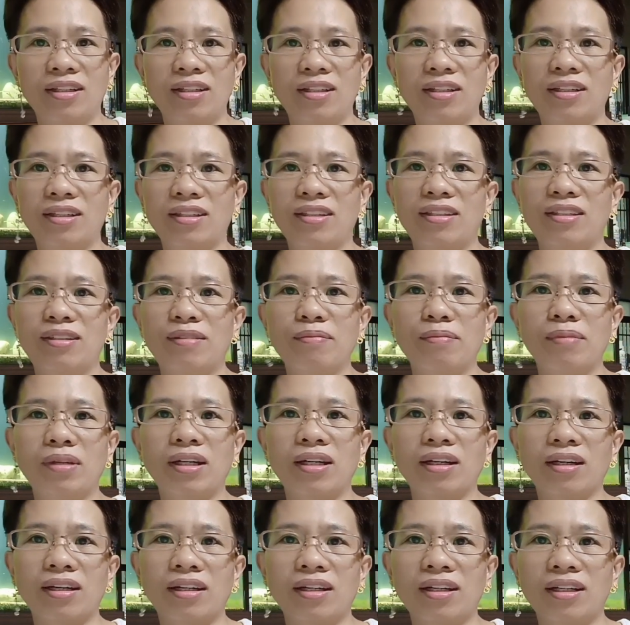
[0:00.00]
It's
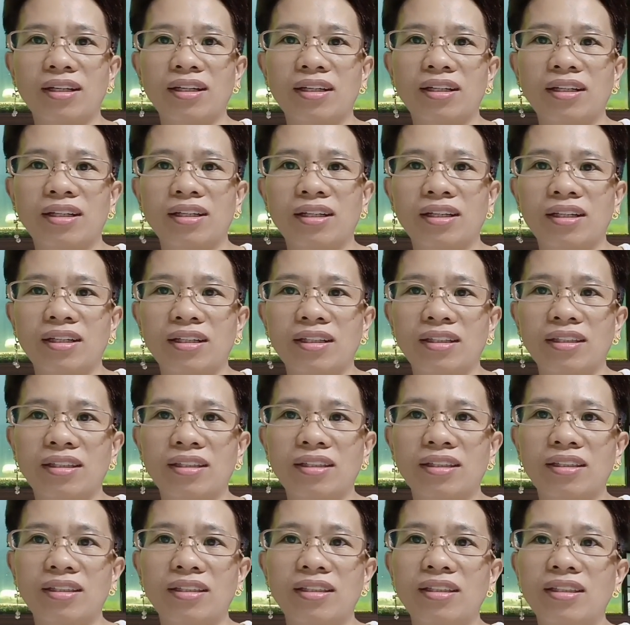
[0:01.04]
back.
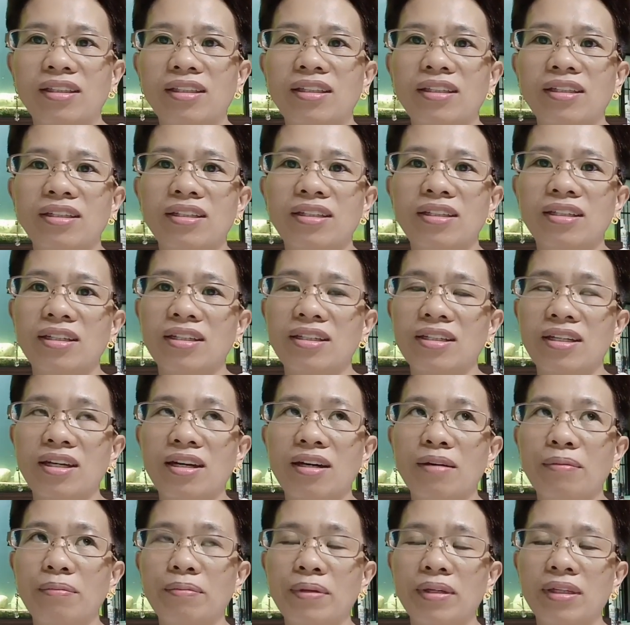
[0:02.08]
This is
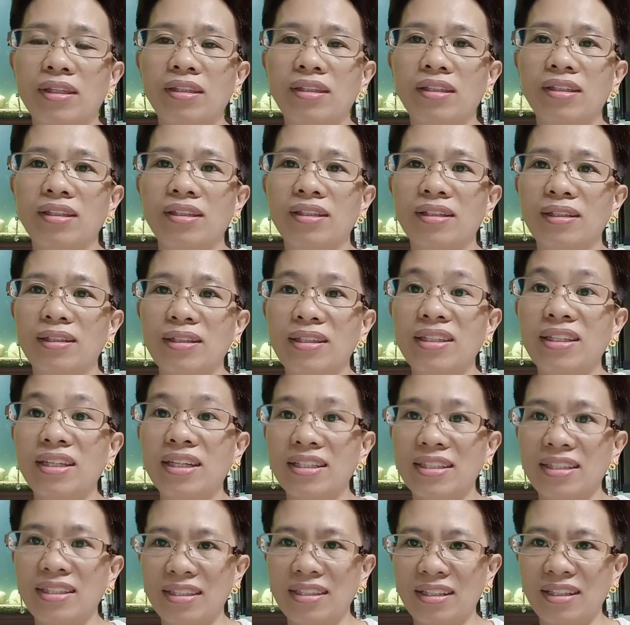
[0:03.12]
happened
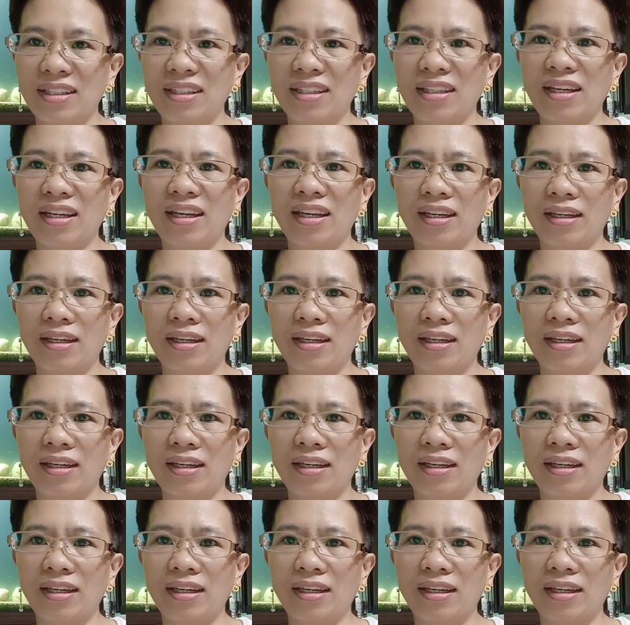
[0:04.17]
yesterday.